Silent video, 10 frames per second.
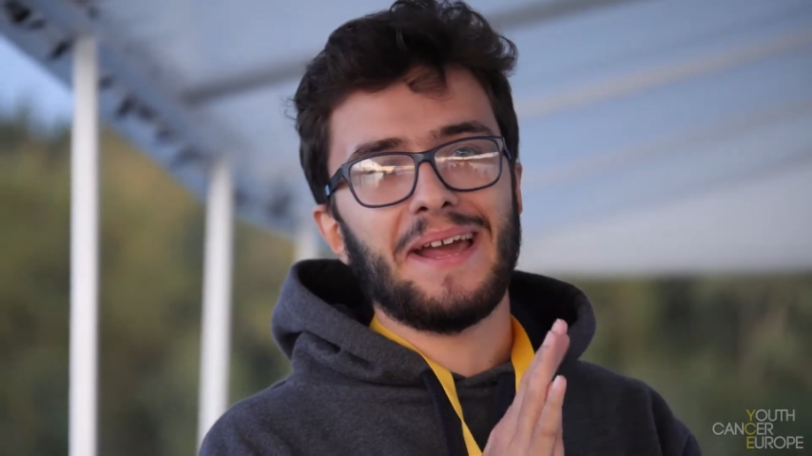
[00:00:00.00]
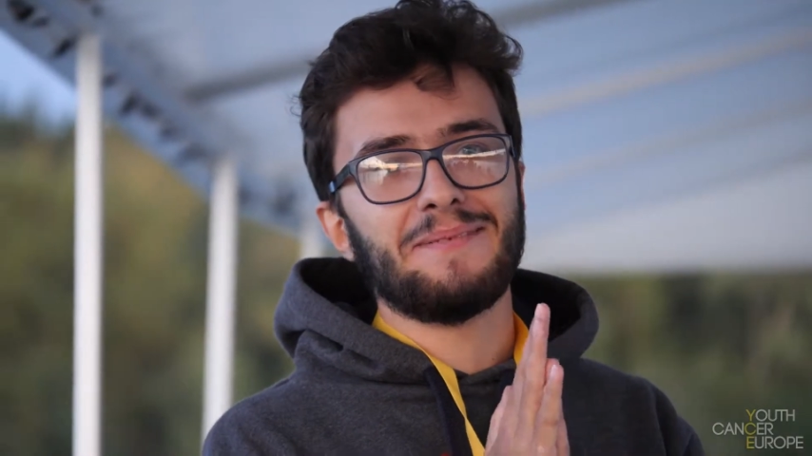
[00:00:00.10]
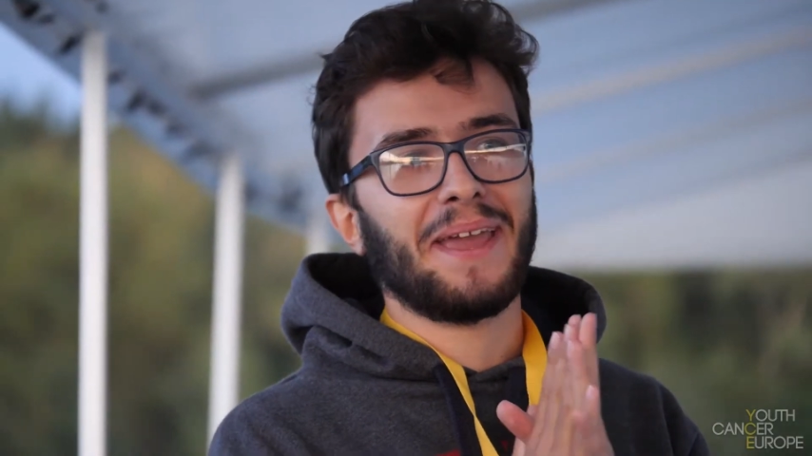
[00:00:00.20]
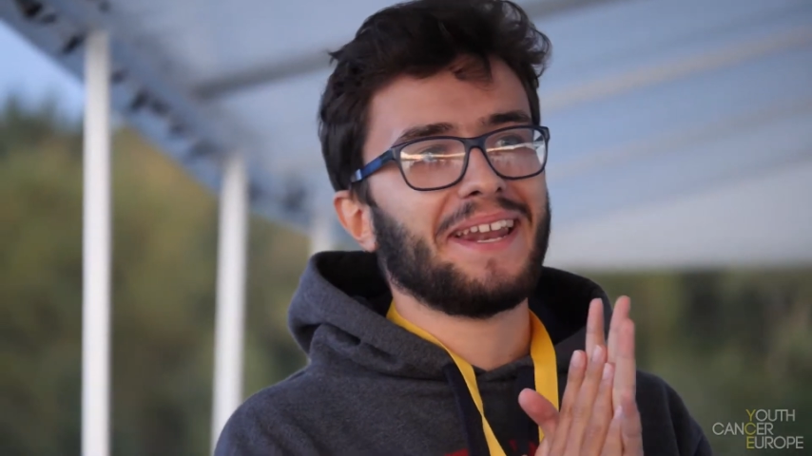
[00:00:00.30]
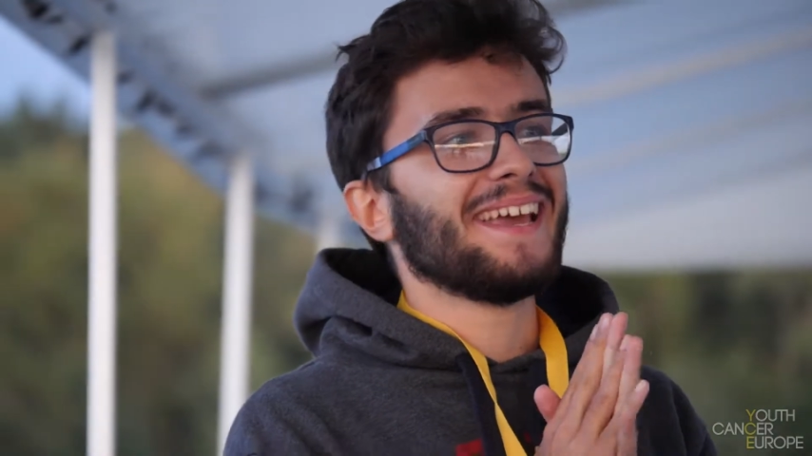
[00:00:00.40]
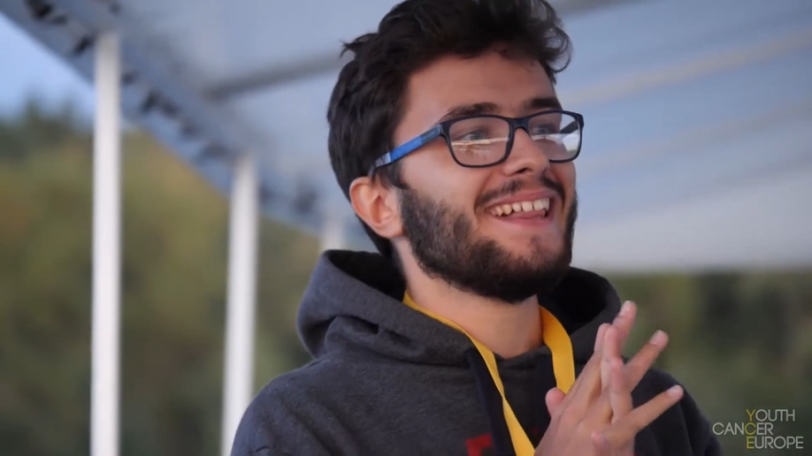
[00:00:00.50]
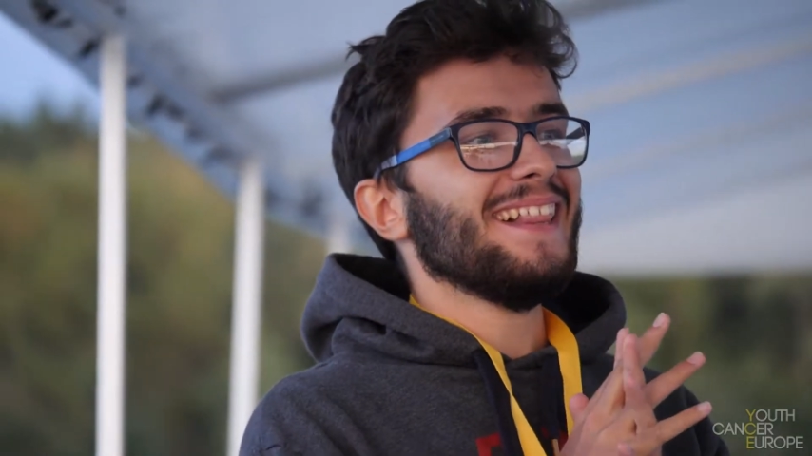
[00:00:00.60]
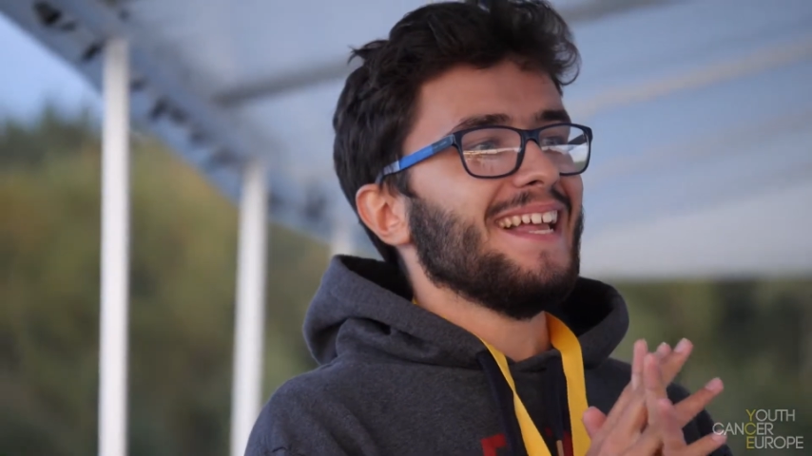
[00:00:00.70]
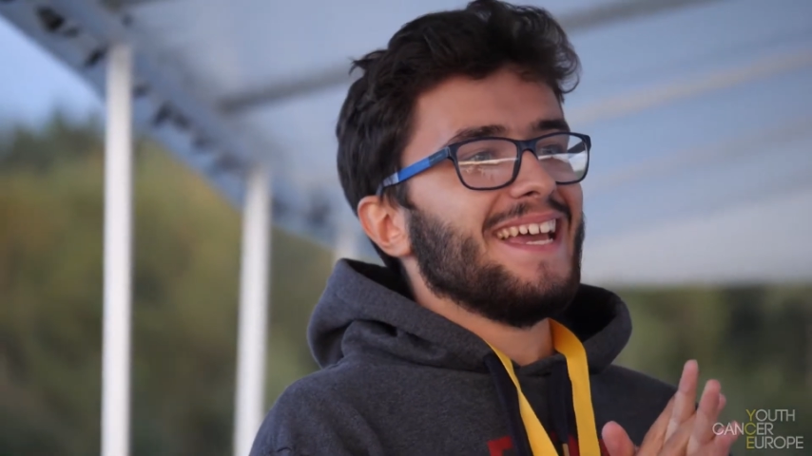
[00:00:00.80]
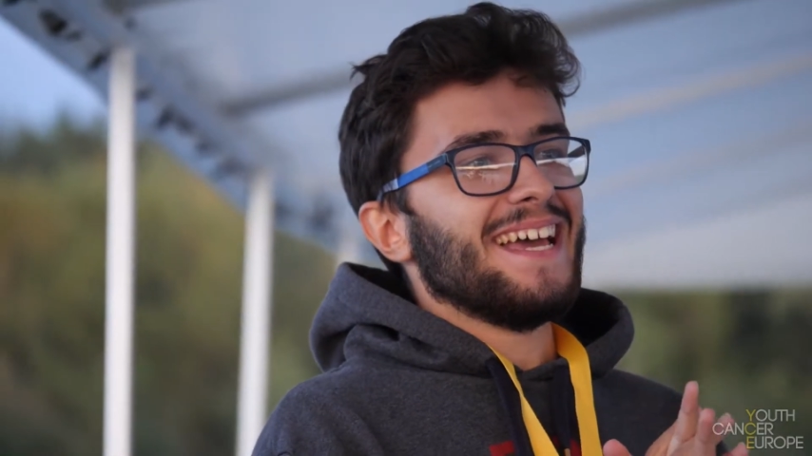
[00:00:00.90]
hospital
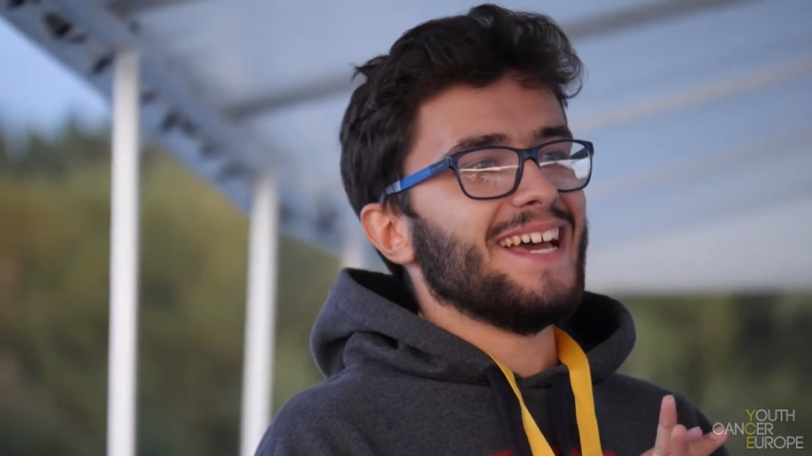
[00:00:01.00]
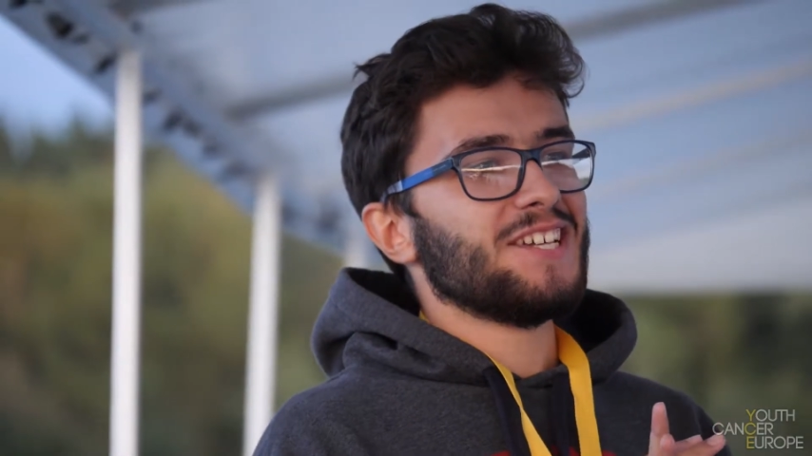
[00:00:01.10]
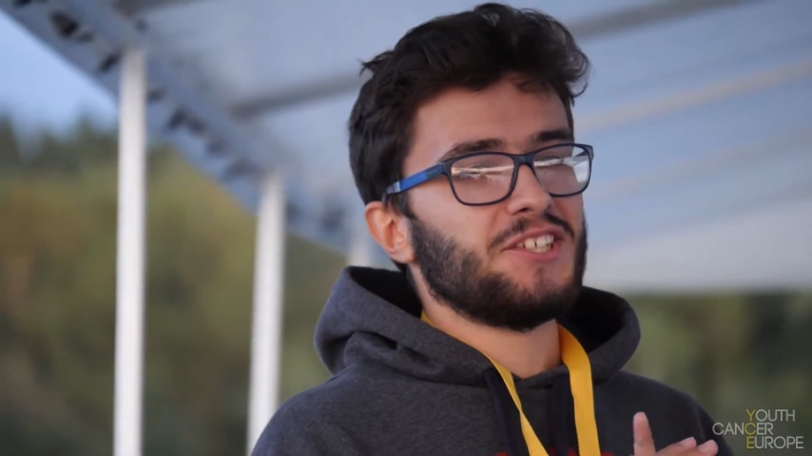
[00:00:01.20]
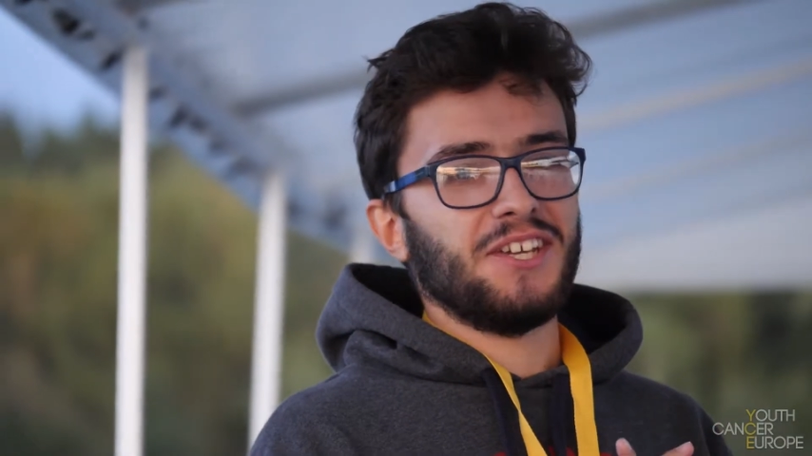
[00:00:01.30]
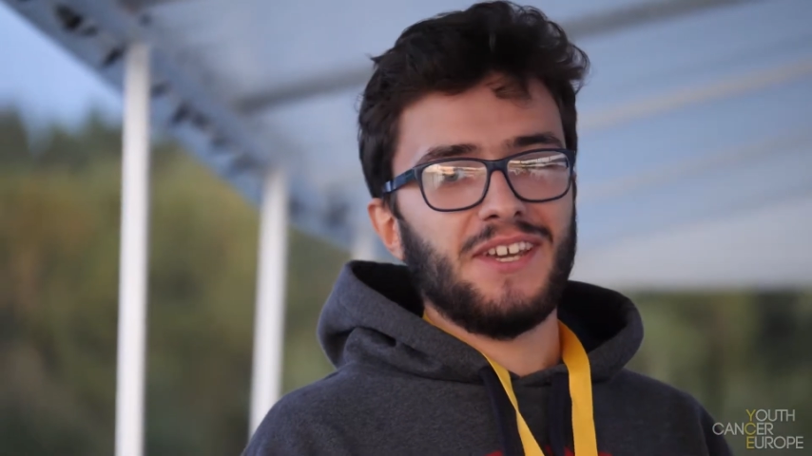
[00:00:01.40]
with small kids.